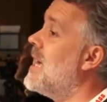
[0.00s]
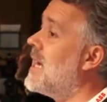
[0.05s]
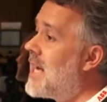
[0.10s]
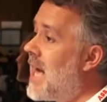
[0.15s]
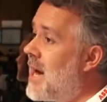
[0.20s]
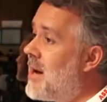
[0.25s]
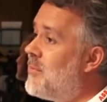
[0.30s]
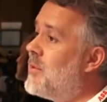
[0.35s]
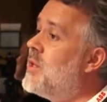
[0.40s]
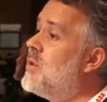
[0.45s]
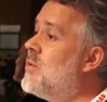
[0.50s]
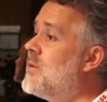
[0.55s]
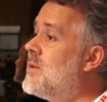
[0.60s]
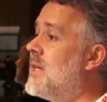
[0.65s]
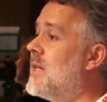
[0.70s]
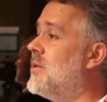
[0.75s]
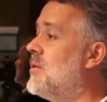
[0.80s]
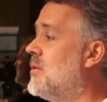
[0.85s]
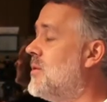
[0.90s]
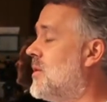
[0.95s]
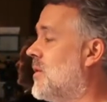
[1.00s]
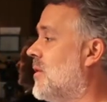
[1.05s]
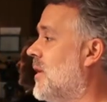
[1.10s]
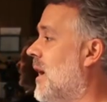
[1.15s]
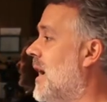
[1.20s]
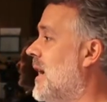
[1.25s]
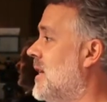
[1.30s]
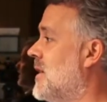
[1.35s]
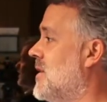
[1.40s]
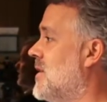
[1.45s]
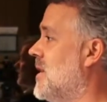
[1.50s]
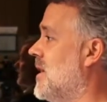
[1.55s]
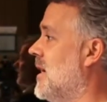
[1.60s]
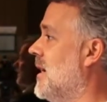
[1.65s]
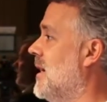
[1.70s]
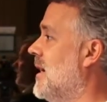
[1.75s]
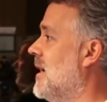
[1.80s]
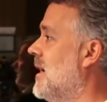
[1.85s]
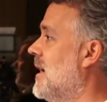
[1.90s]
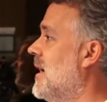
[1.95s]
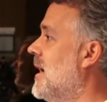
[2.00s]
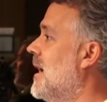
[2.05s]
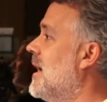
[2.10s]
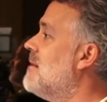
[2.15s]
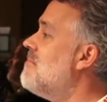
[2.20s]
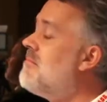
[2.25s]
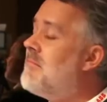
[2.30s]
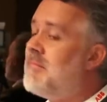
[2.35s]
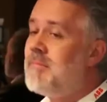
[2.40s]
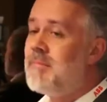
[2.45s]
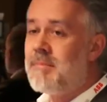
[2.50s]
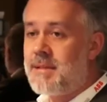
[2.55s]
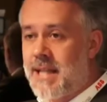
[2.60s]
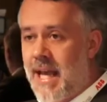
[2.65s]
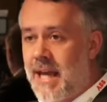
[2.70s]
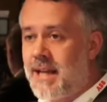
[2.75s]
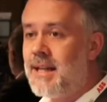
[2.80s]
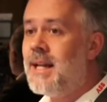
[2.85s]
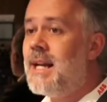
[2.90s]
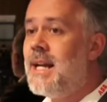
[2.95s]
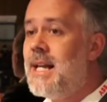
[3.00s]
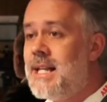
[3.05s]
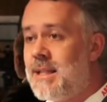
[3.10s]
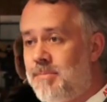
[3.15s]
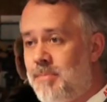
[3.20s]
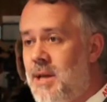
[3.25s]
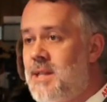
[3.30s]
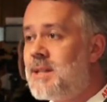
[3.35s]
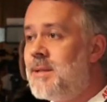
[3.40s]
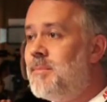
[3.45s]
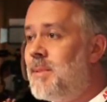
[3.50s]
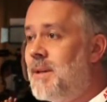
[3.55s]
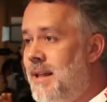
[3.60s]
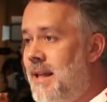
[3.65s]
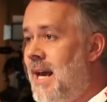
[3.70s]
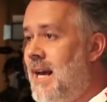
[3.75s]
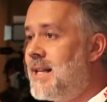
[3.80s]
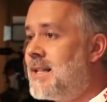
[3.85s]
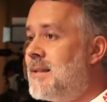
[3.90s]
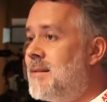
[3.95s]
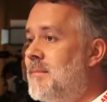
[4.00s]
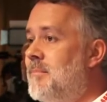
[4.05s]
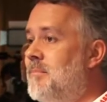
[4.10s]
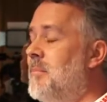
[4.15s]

Can we use it to store energy? Technically, it's possible, yes.